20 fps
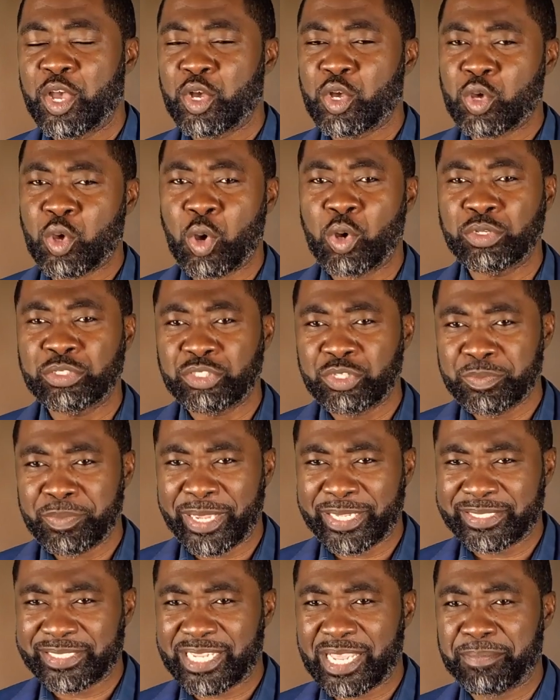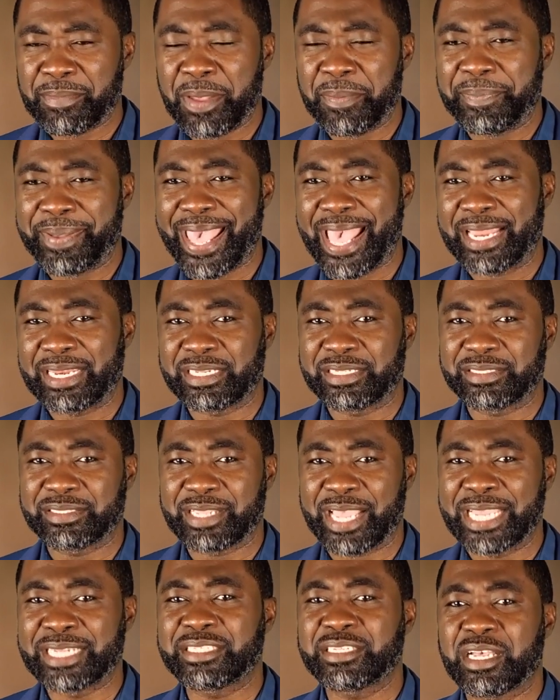"Go to my summer palace
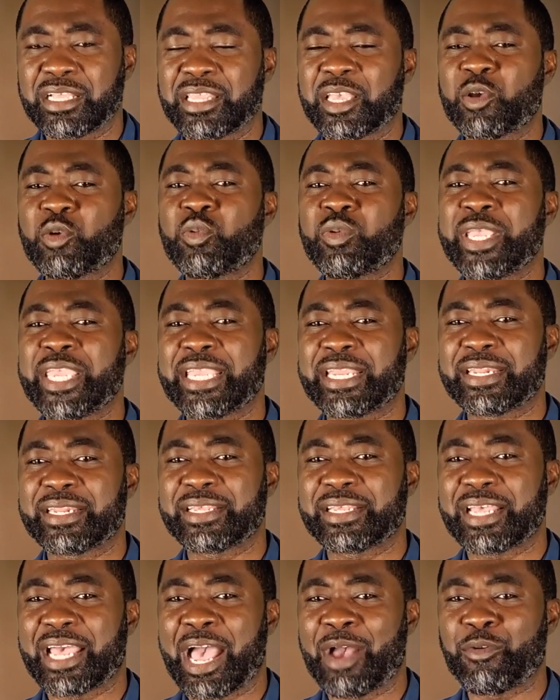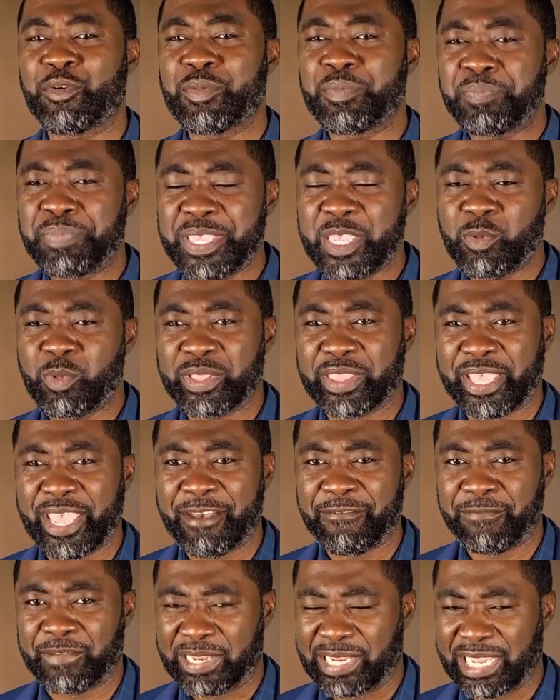and tell the queen I will be with her
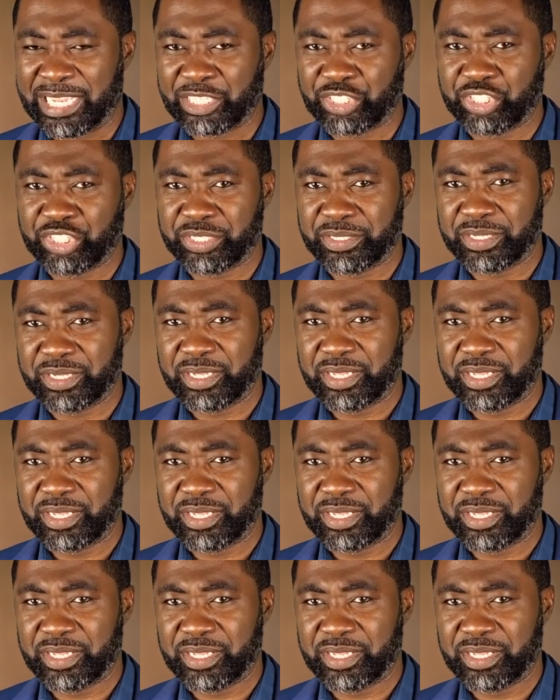for lunch.